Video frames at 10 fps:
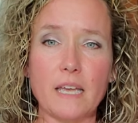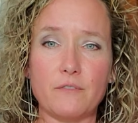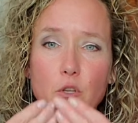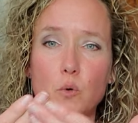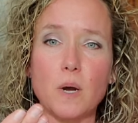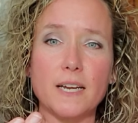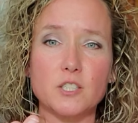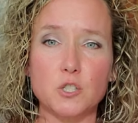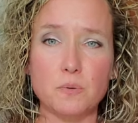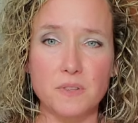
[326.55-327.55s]
If you guys
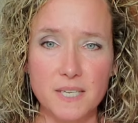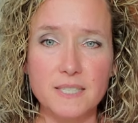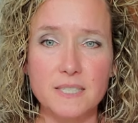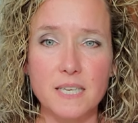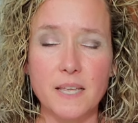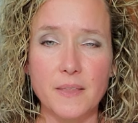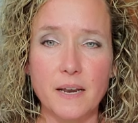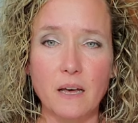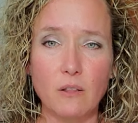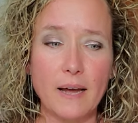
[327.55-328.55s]
do this thing that
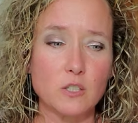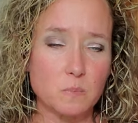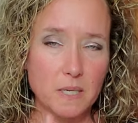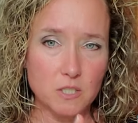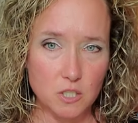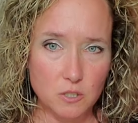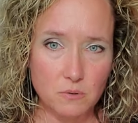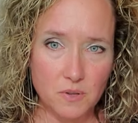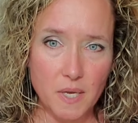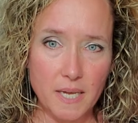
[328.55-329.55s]
allows me to do
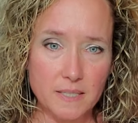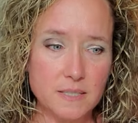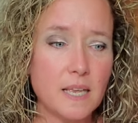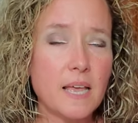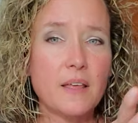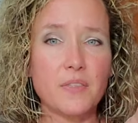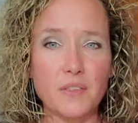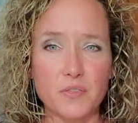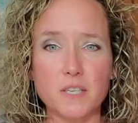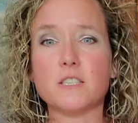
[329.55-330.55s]
this,
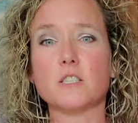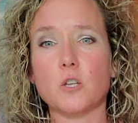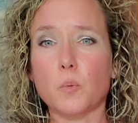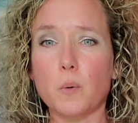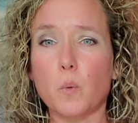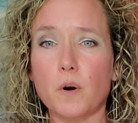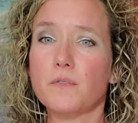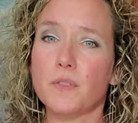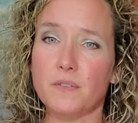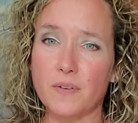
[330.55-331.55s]
then this is the reward
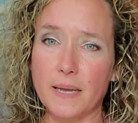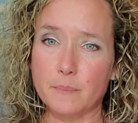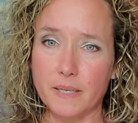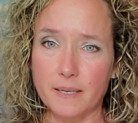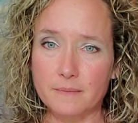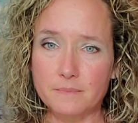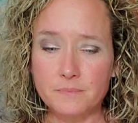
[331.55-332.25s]
for the family.